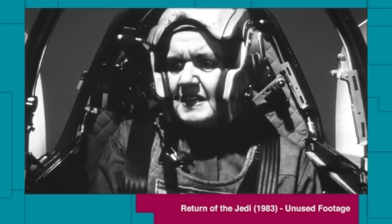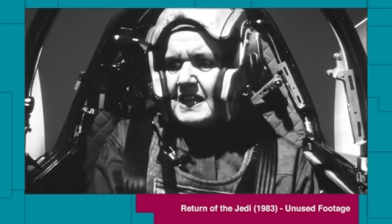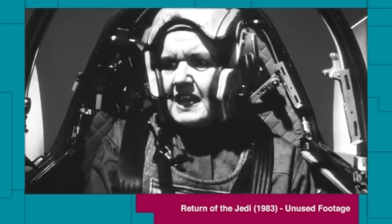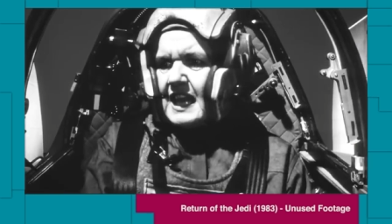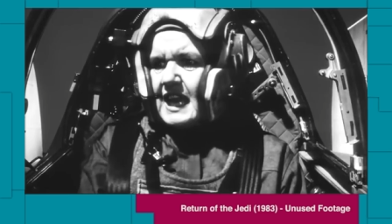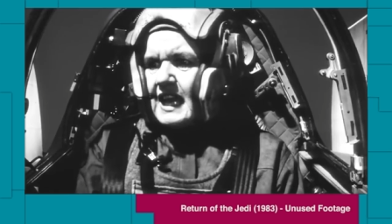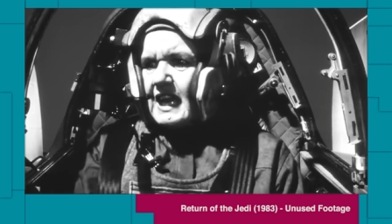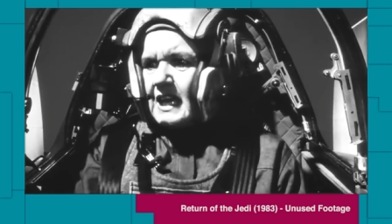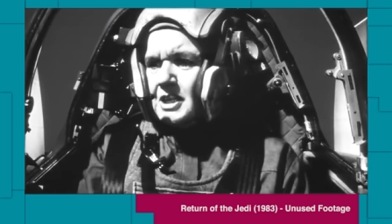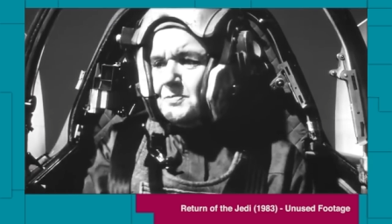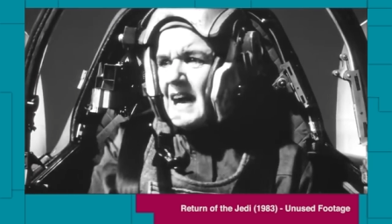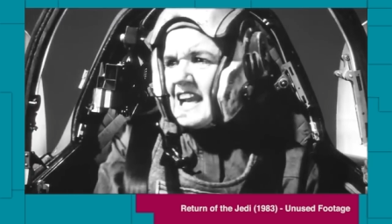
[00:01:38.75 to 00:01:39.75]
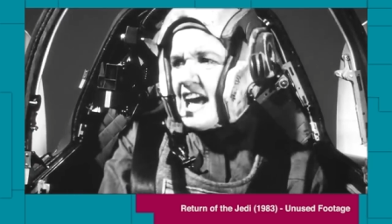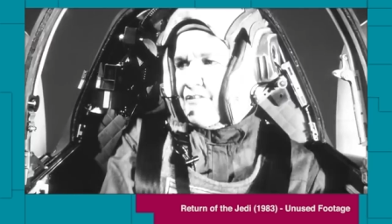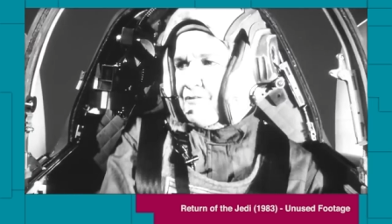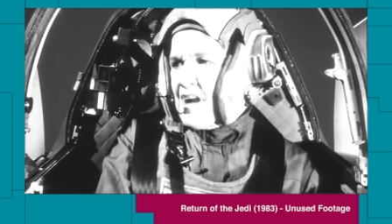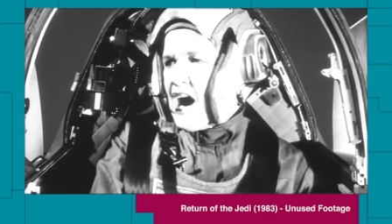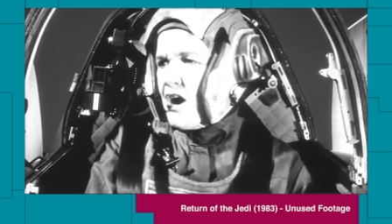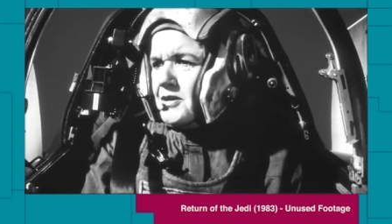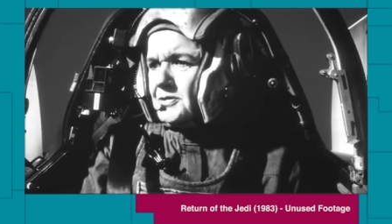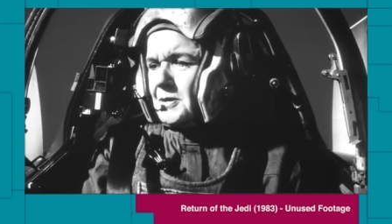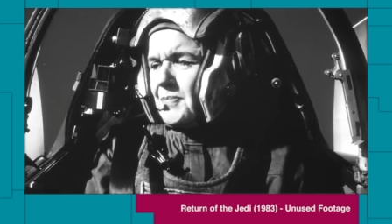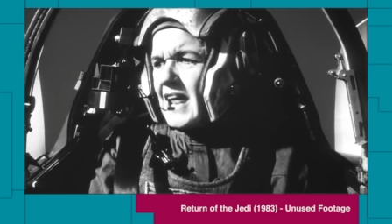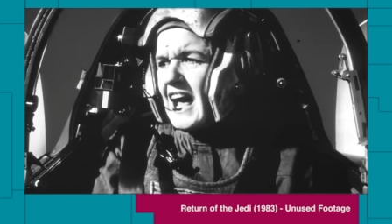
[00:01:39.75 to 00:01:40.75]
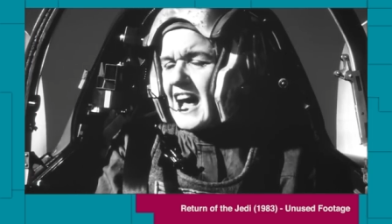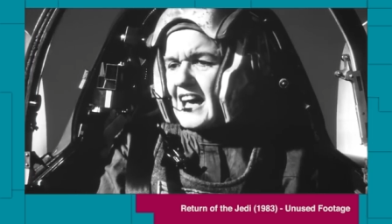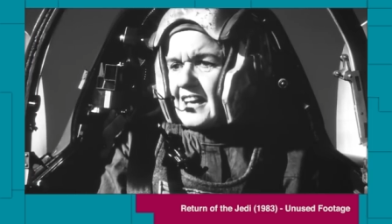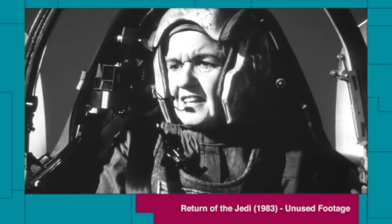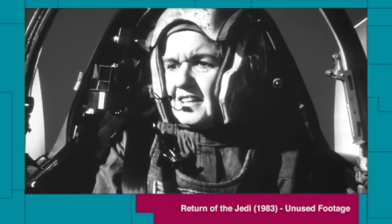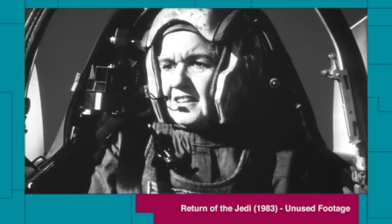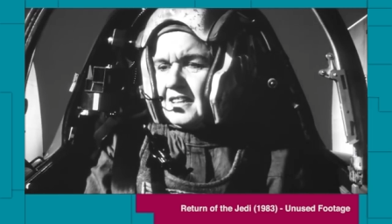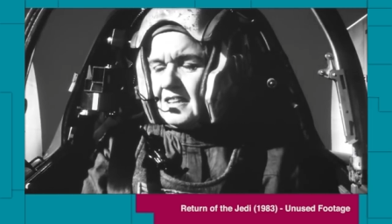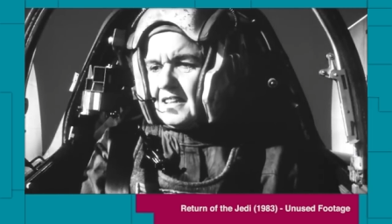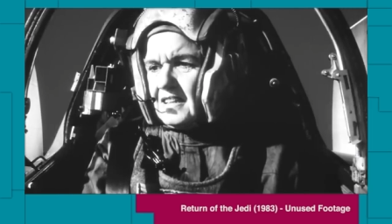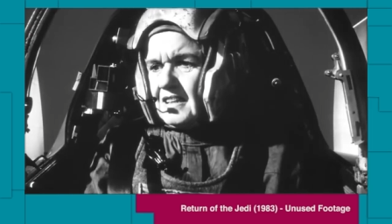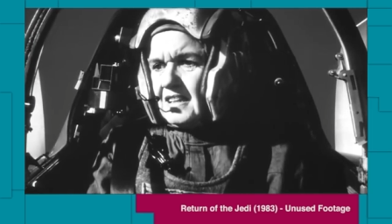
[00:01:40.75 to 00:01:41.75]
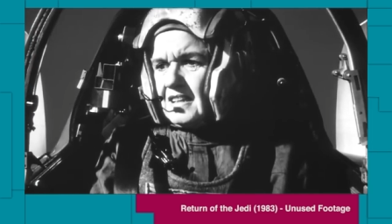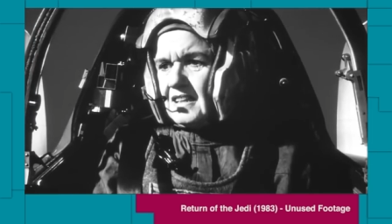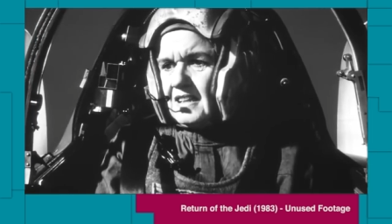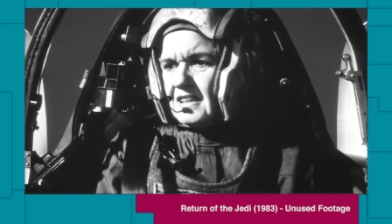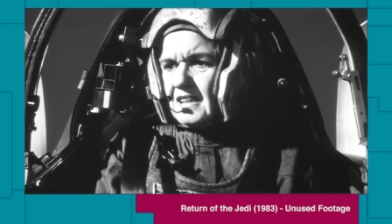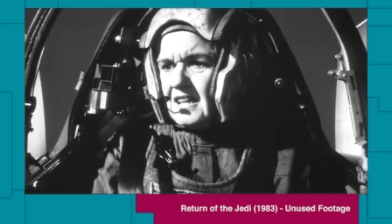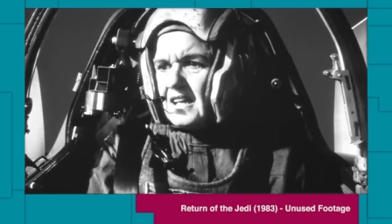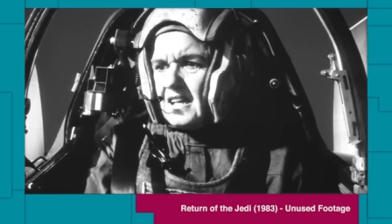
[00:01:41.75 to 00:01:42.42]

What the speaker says: in Return of the Jedi, but sadly they were cut from the final film.